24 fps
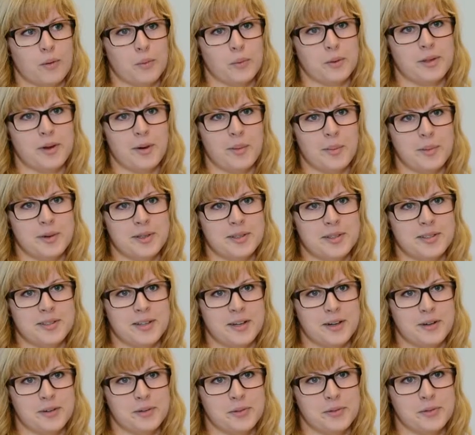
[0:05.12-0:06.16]
would tell
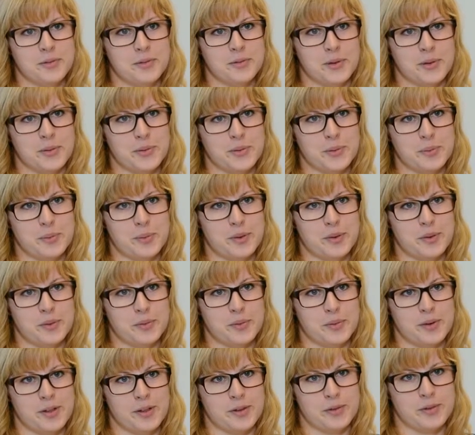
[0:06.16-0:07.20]
myself not to be
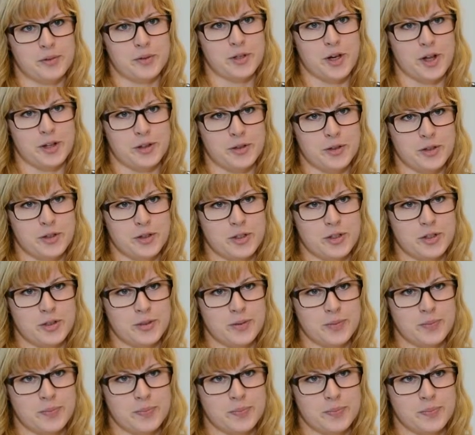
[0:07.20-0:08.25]
afraid of
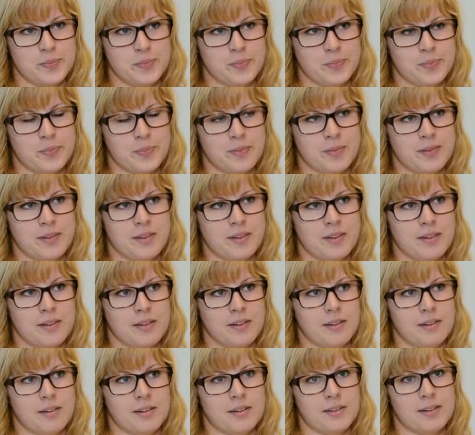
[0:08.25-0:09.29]
challenges.
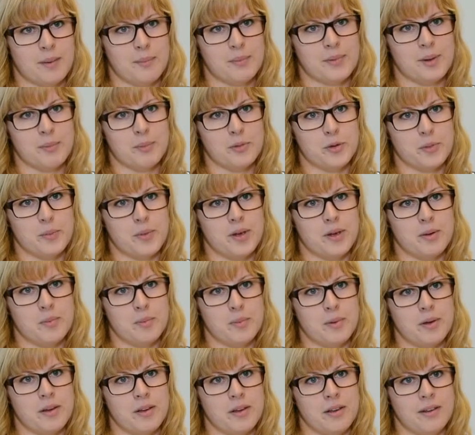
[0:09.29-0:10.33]
Sometimes
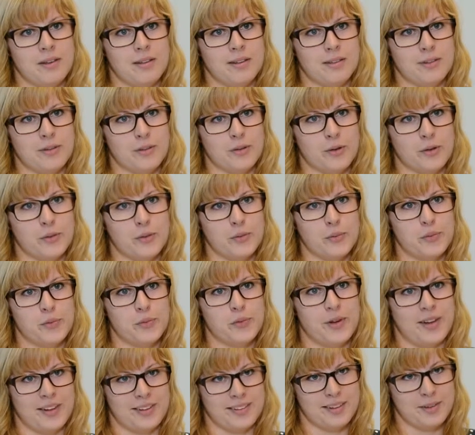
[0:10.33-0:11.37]
maybe not to
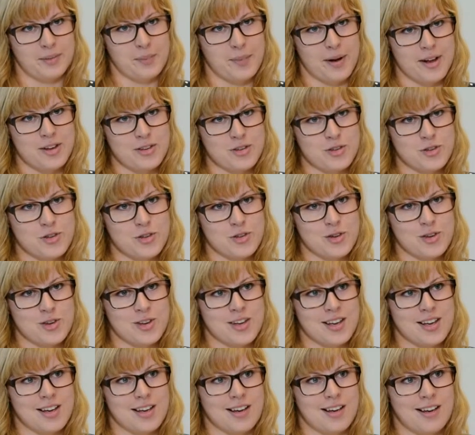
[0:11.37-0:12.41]
think that much
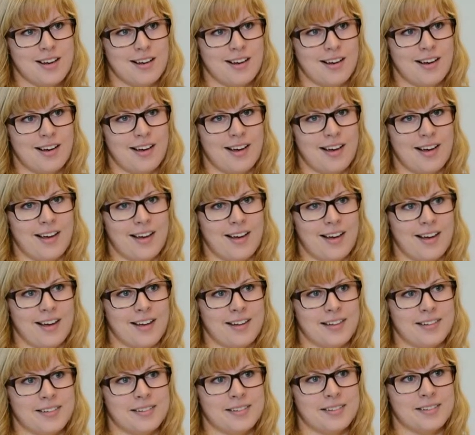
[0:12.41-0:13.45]

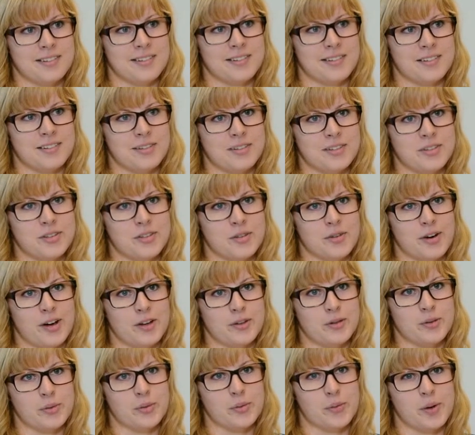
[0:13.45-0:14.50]
and uh,
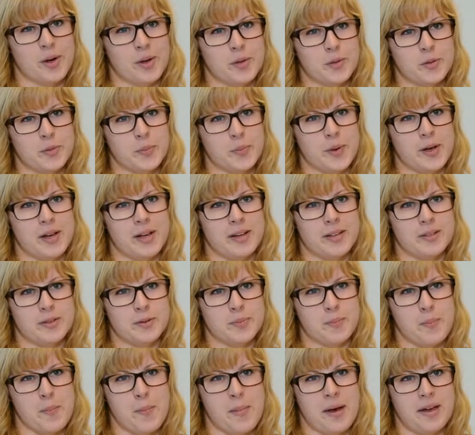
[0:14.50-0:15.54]
try to grasp
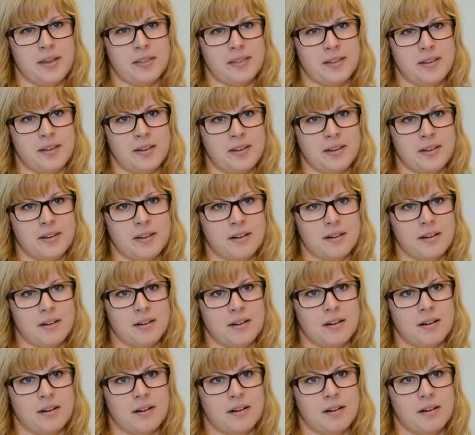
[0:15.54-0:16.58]
as many
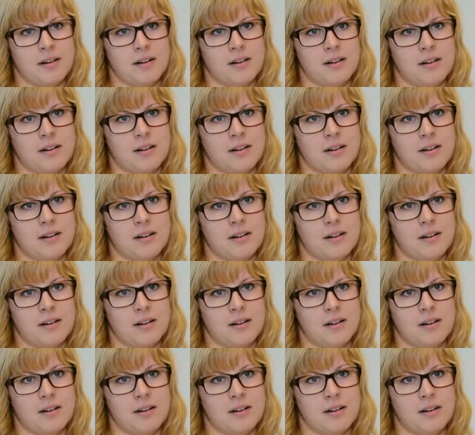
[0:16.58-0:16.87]
uh,